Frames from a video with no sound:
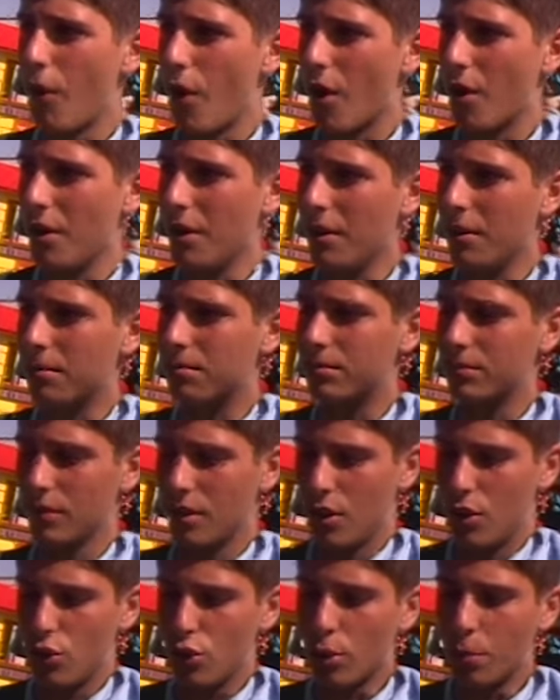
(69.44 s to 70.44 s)
party,
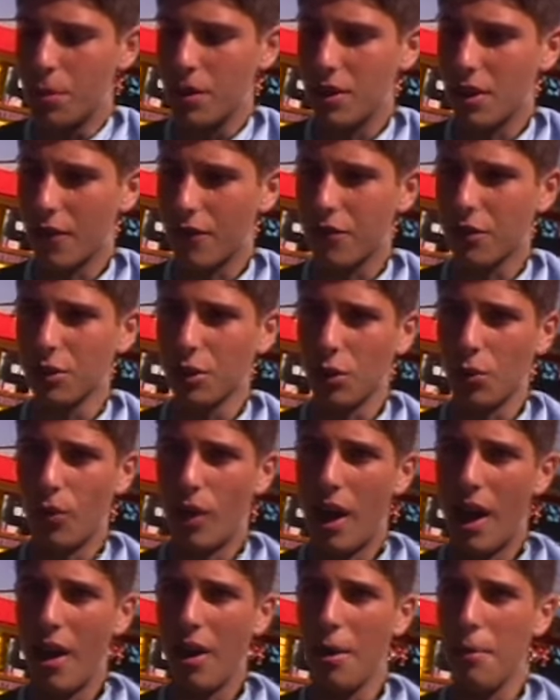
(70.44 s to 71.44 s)
you'll be there for a little
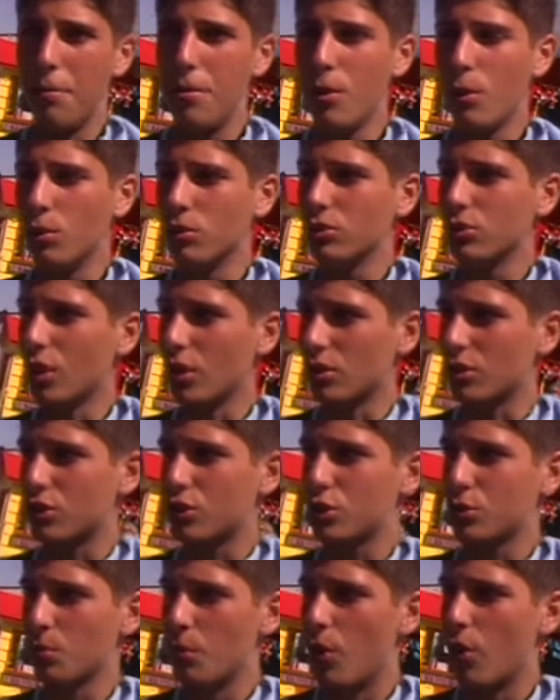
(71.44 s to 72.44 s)
while, and people will start to
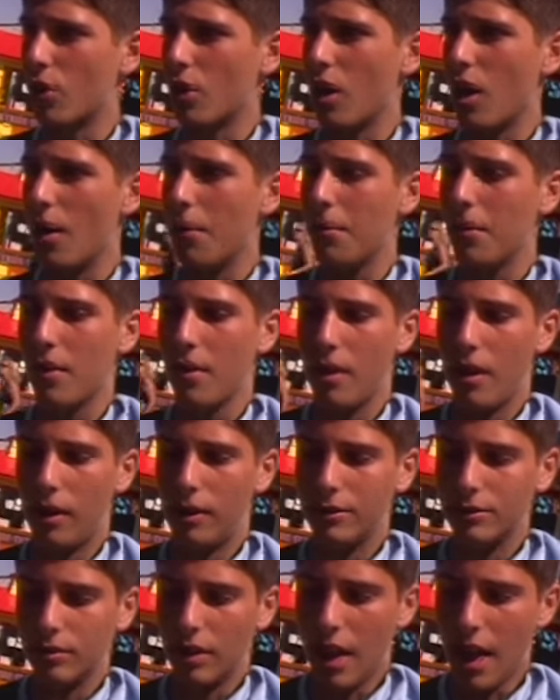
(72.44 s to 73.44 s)
smoke up.
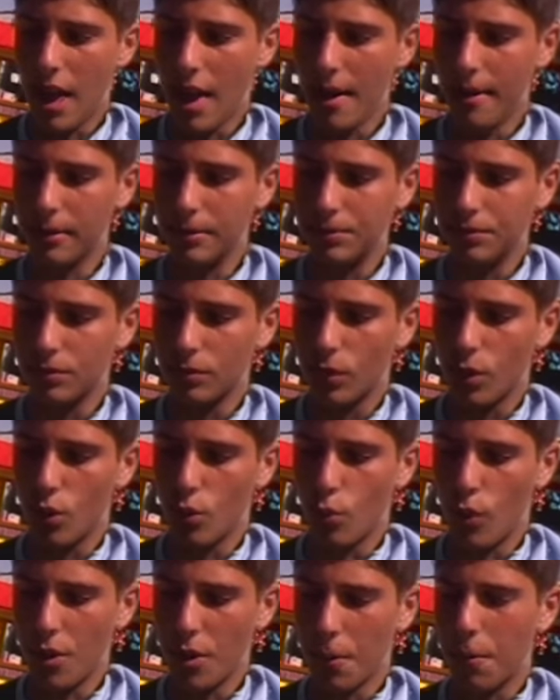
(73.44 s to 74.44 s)
And
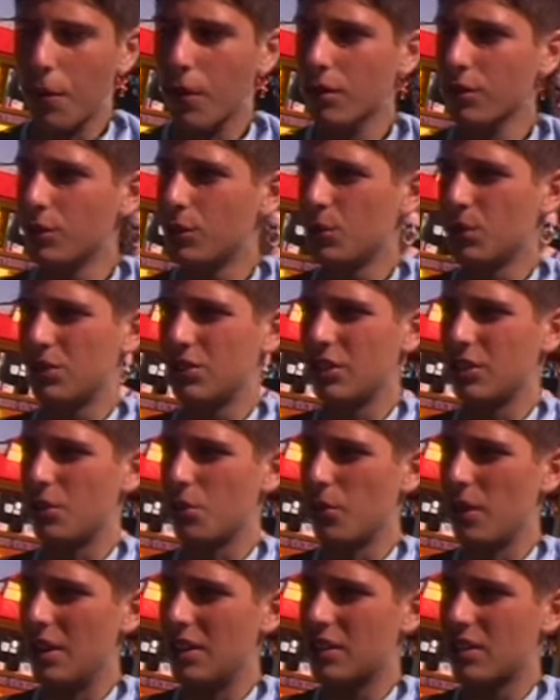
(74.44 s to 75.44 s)
when you're put into a
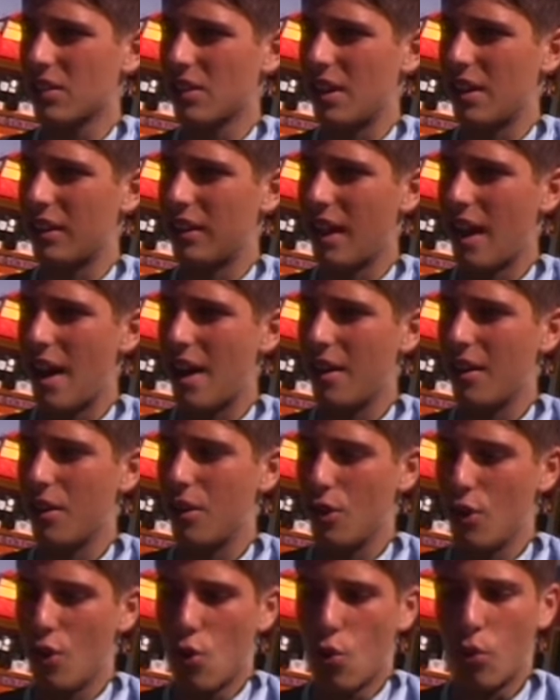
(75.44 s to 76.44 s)
situation like that,
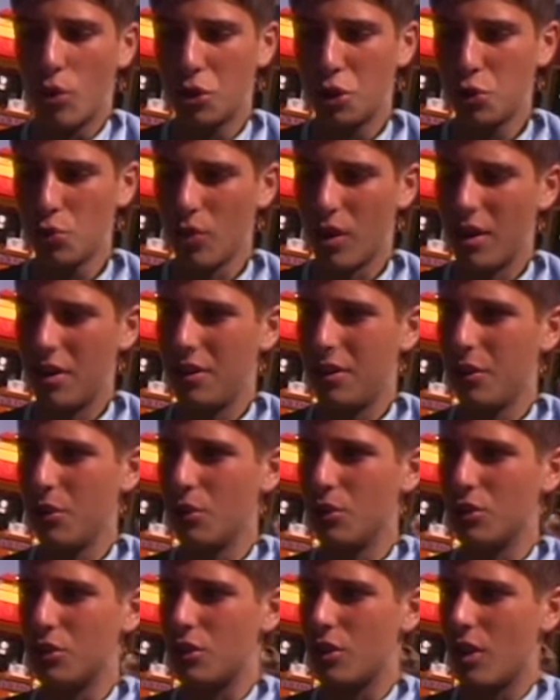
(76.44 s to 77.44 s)
what you want to do
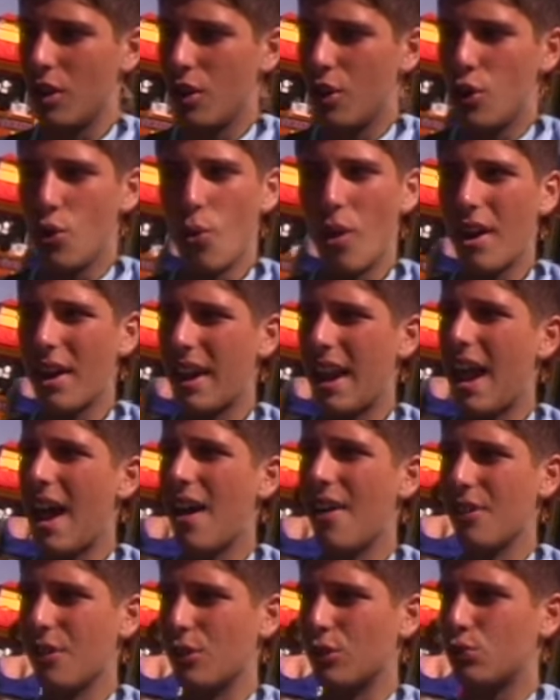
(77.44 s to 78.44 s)
is you want to get
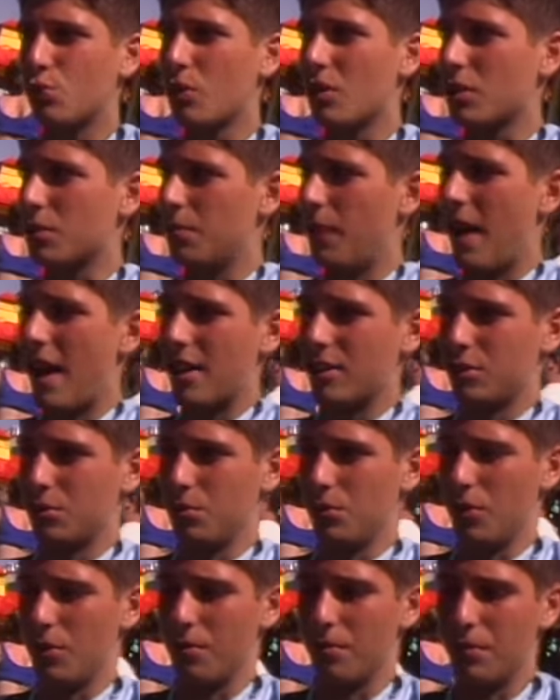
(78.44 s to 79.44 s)
out of there as quick as
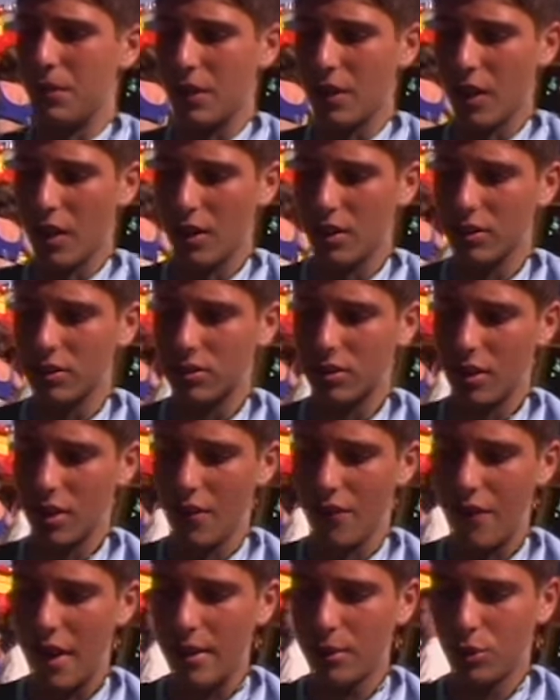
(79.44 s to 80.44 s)
possible. Because
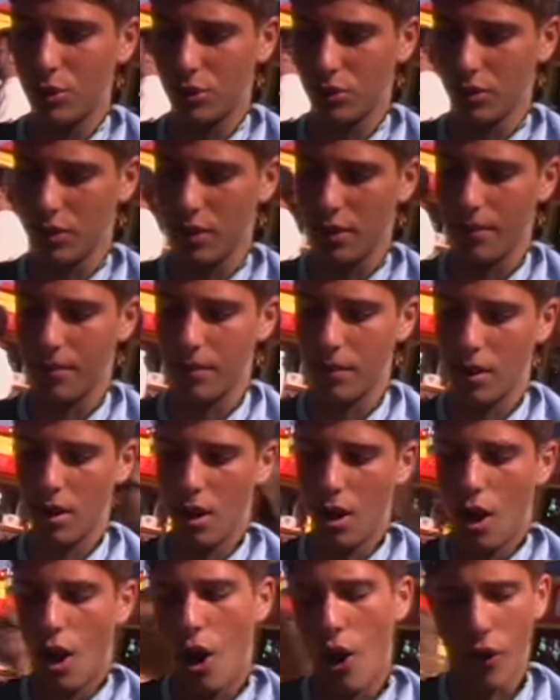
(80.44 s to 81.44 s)
eventually,
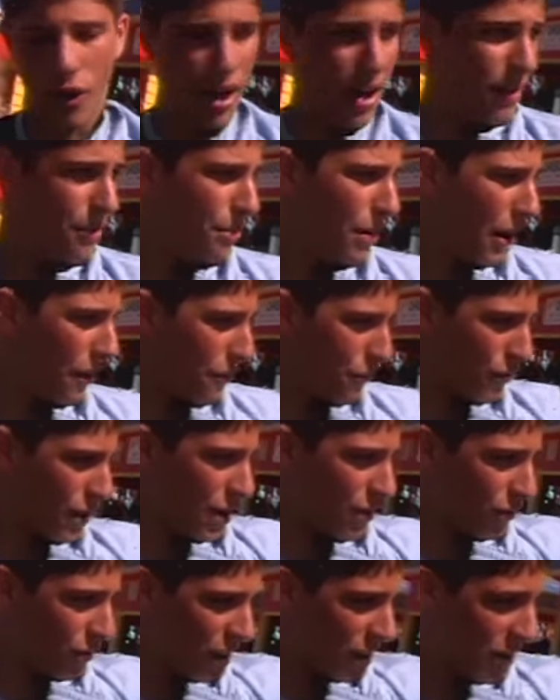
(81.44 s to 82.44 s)
okay, my
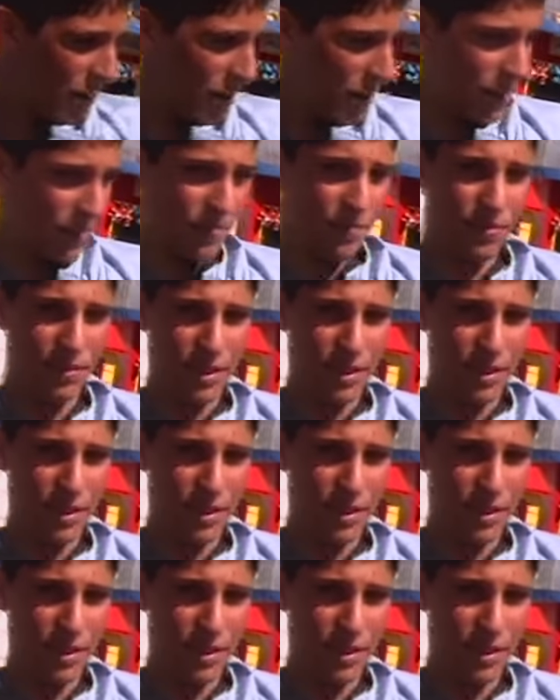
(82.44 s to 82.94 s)
friend right here,